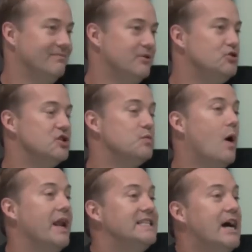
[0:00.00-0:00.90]
You just well,
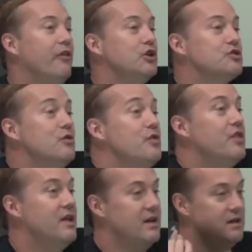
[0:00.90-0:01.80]
want I, to tell the truth.
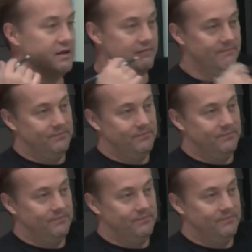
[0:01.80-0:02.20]
I tell